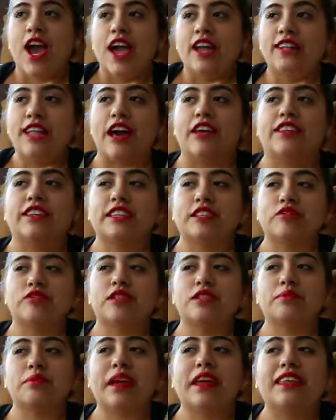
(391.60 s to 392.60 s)
Now this
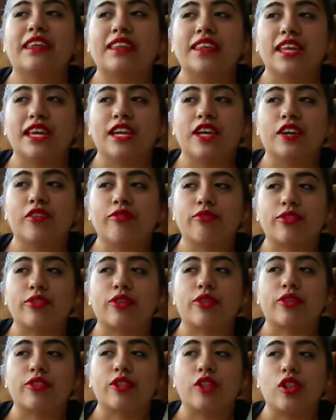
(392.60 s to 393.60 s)
was my thing
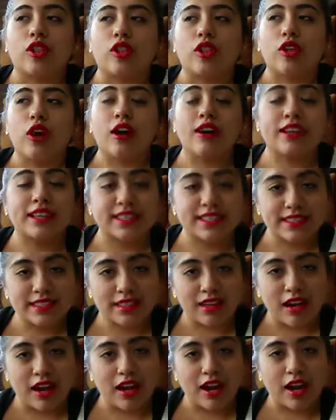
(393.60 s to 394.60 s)
for the longest
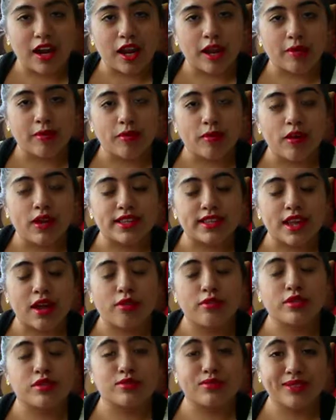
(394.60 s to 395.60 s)
time, was I
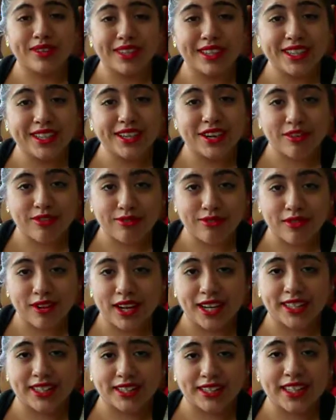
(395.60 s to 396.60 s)
was really
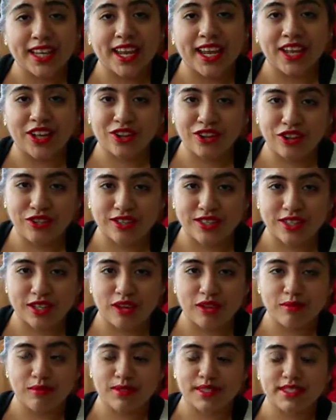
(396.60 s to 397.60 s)
afraid to take
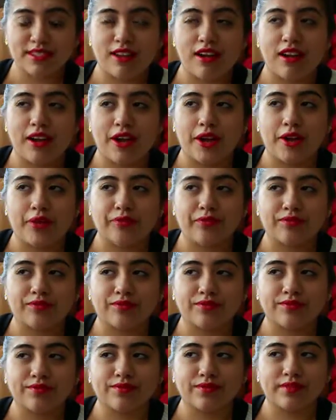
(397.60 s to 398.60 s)
close-ups. I
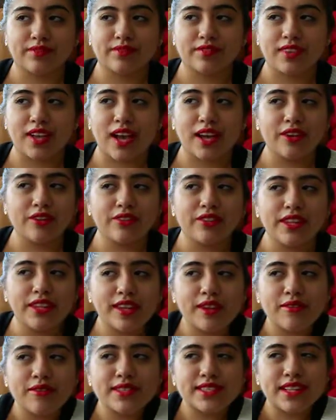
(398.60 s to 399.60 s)
don't
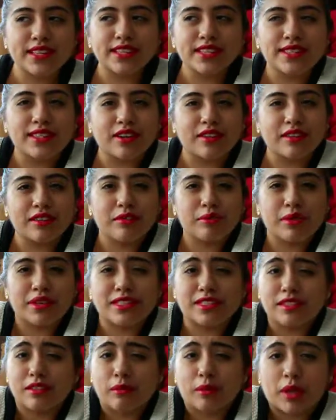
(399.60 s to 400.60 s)
think it was necessarily
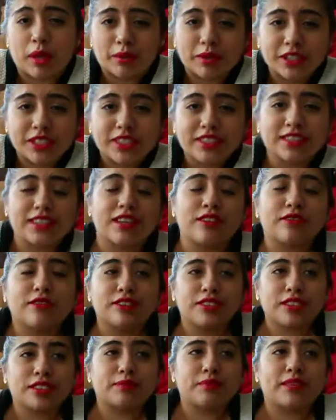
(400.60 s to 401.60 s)
because of the blemishes, it
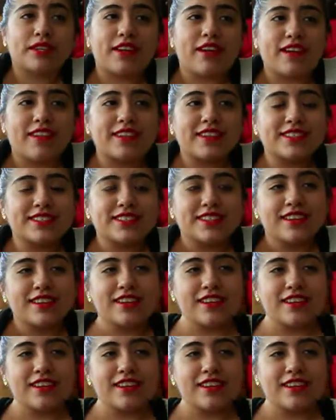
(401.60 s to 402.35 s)
was just because